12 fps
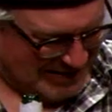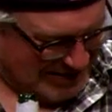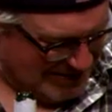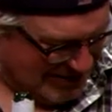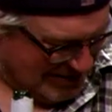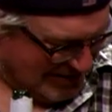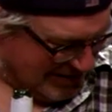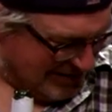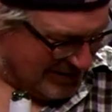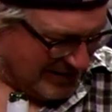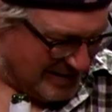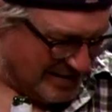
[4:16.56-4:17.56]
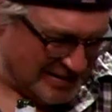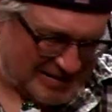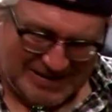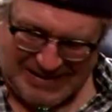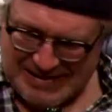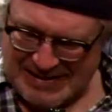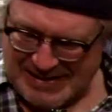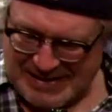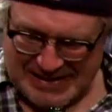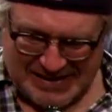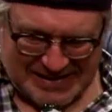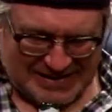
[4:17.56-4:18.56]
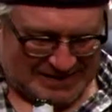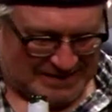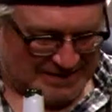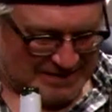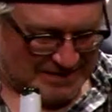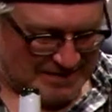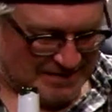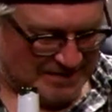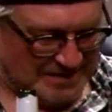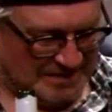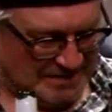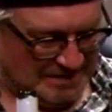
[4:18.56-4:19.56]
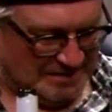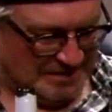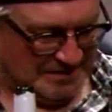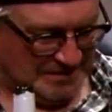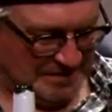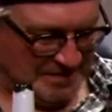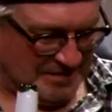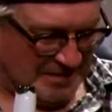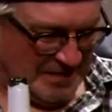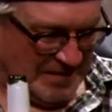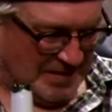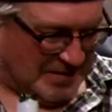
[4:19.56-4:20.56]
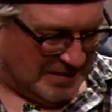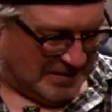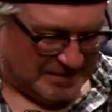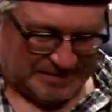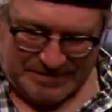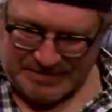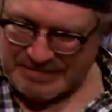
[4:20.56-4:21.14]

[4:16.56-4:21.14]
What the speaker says: (silent)